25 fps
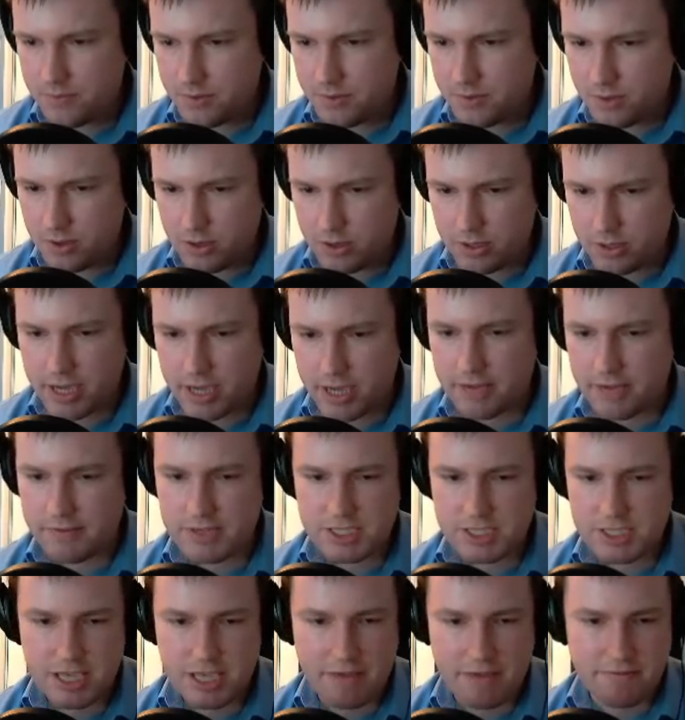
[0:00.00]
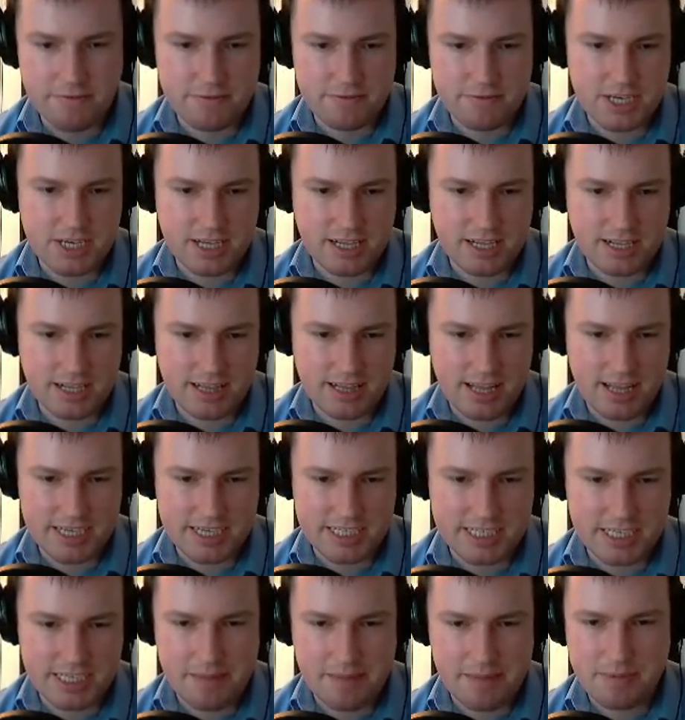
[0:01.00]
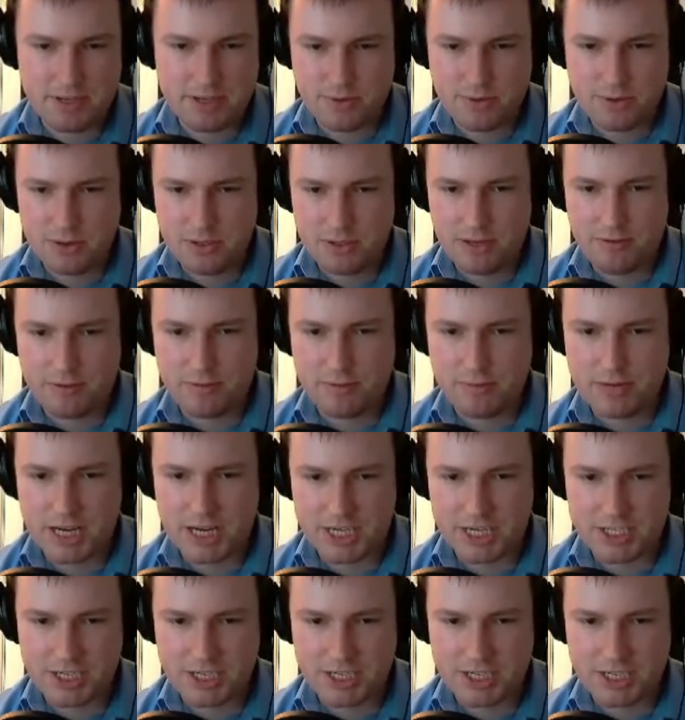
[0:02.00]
Okay, the 7th Tickler class ship has rolled off the production